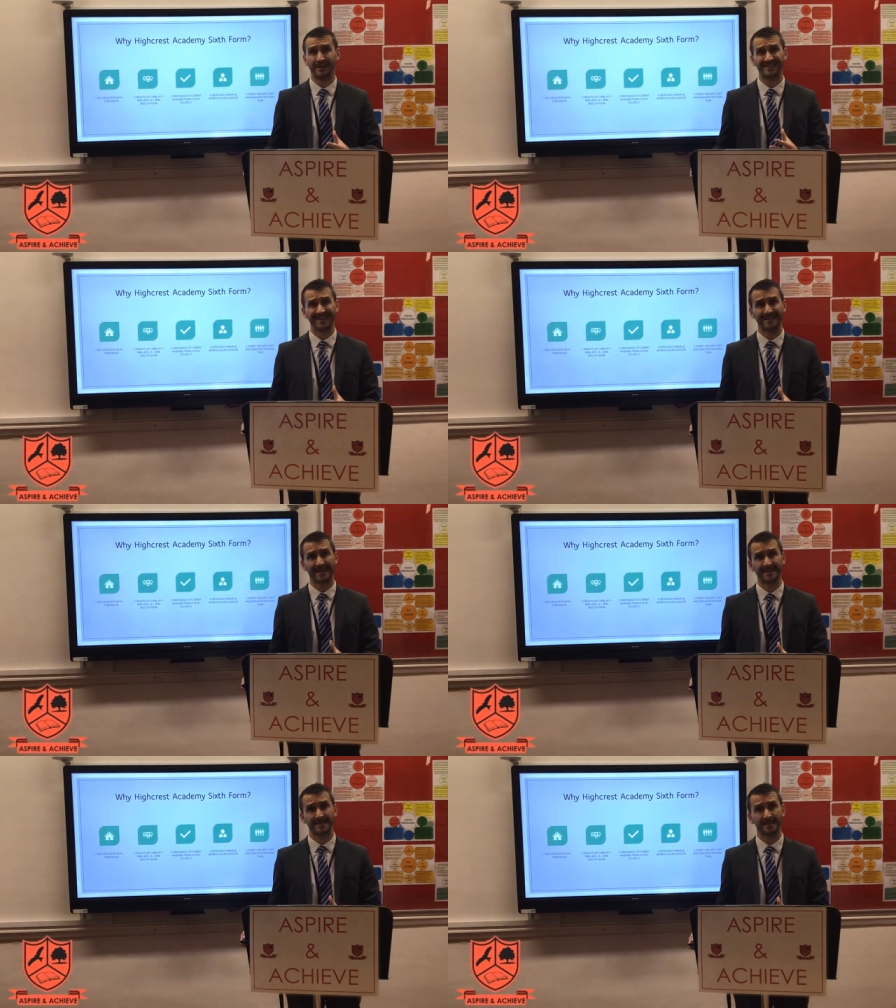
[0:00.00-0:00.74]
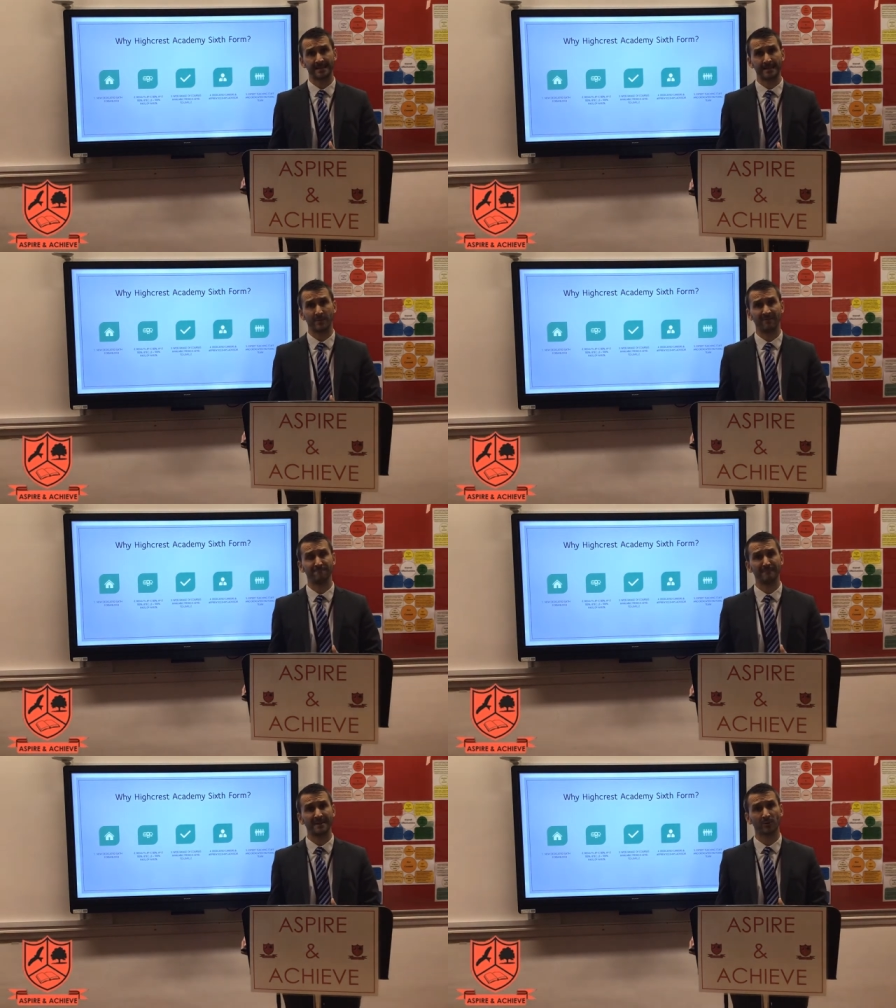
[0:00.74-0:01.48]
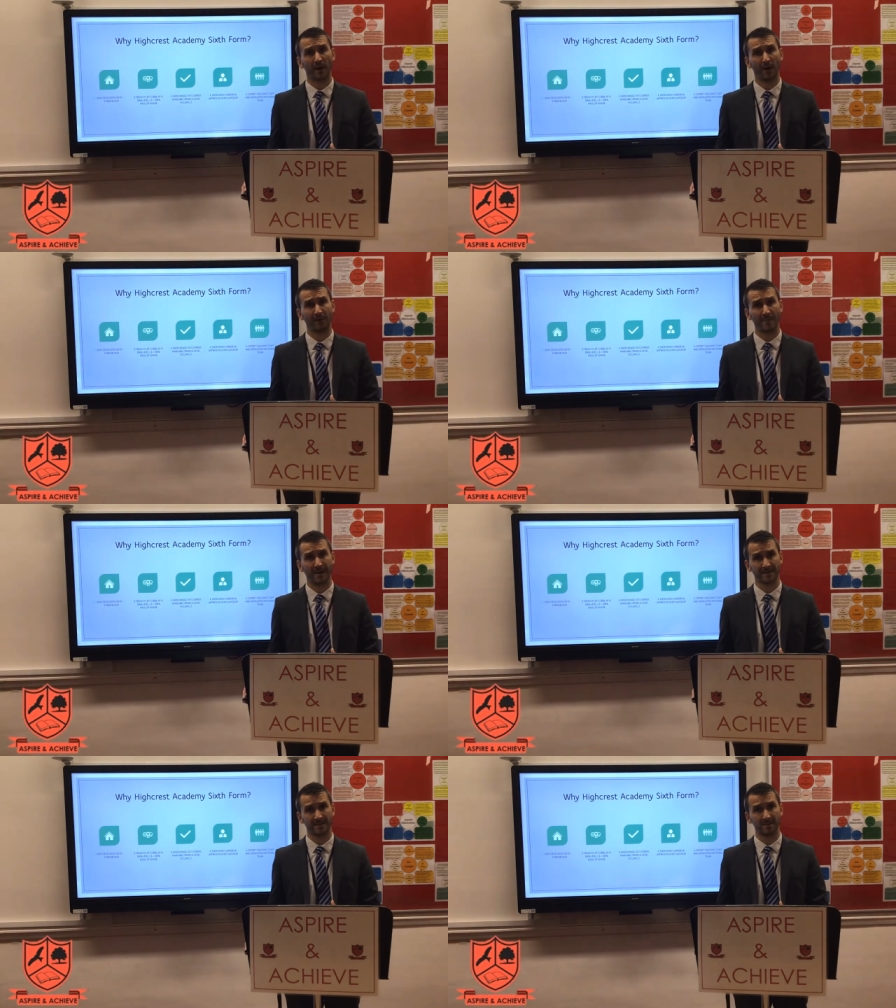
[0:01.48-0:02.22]
a dedicated team of mental health
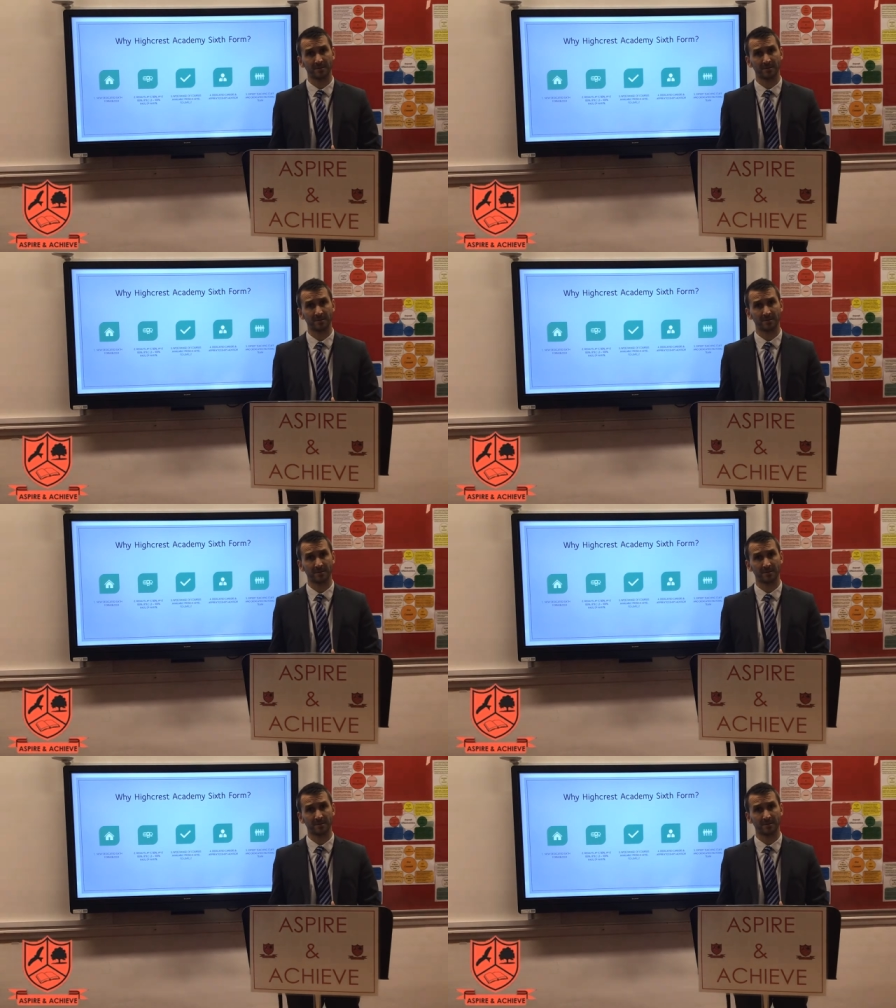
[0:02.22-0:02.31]
ambassadors